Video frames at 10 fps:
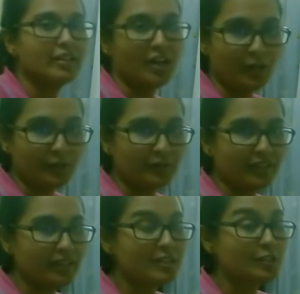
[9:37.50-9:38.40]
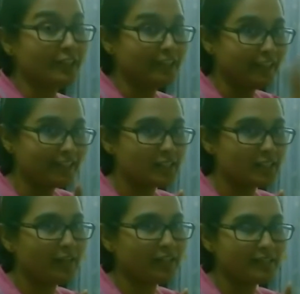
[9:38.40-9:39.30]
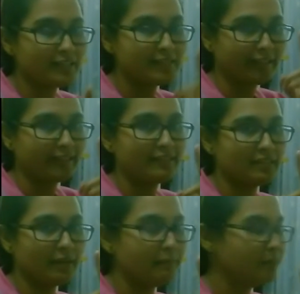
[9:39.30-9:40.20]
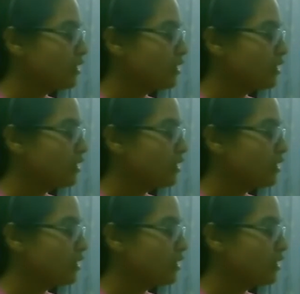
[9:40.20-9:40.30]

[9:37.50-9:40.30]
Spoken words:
Okay, so the next part is second step.